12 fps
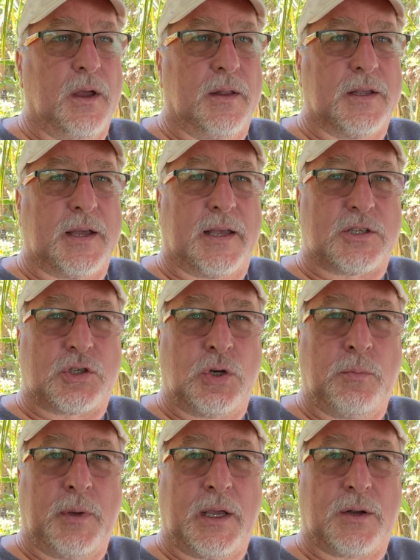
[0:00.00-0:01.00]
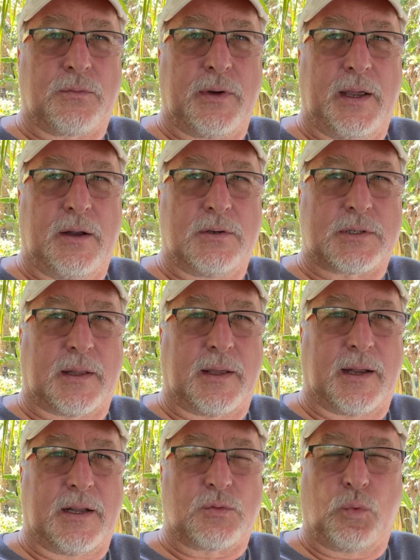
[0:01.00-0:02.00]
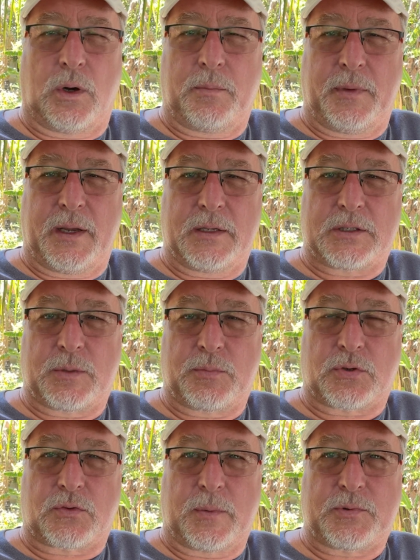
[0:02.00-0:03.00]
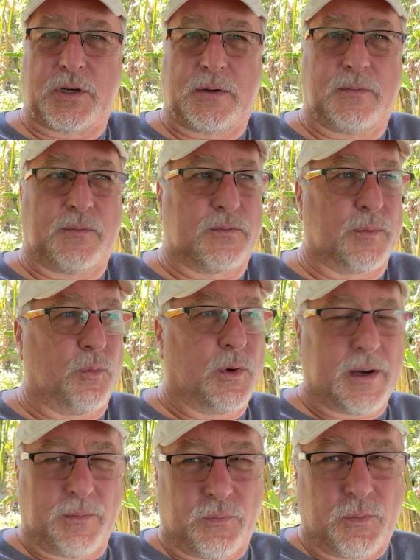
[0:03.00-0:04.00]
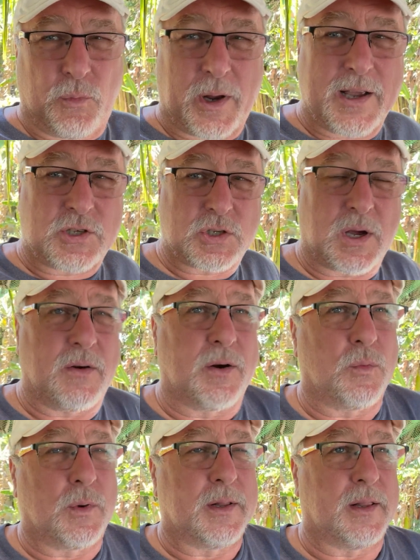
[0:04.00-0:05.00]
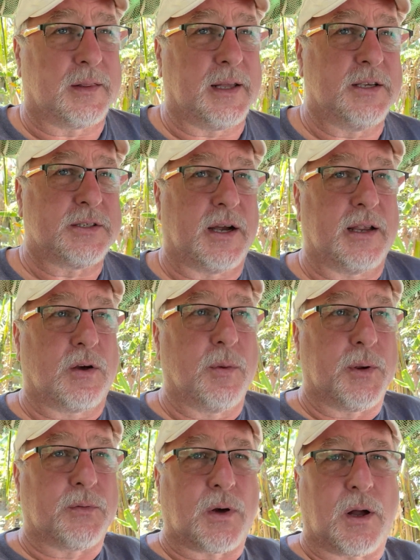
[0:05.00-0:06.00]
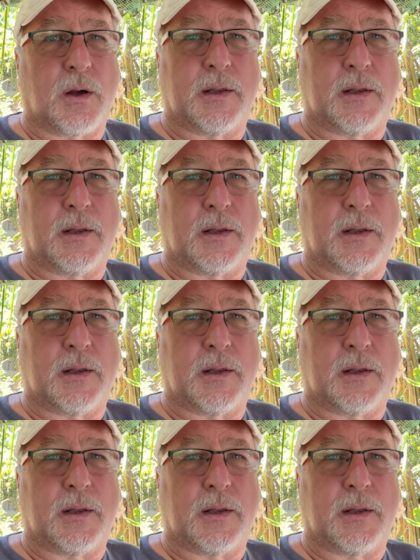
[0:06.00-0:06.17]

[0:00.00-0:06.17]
it has 2 million readers. I think it has 1 million subscription from what I saw on one of the things there. I could be wrong on